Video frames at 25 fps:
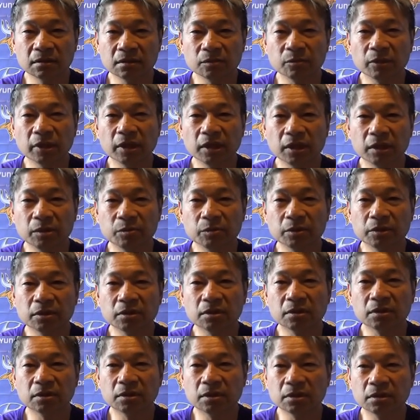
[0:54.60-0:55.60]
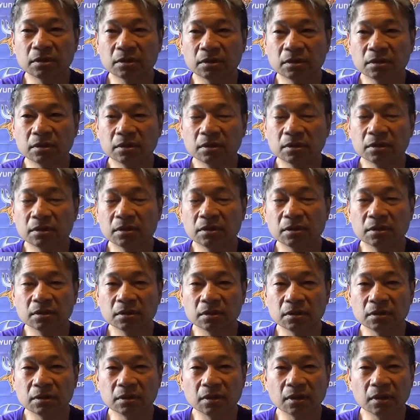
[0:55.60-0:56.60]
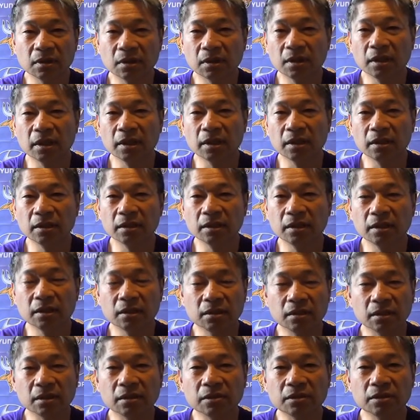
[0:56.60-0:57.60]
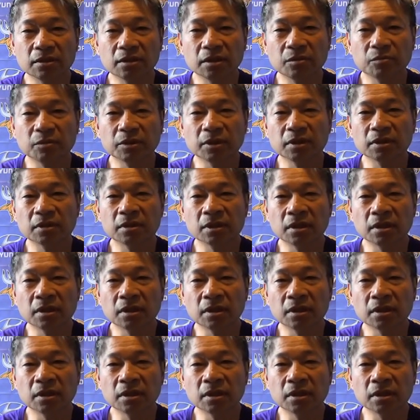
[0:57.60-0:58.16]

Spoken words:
the management decided they needed to do something,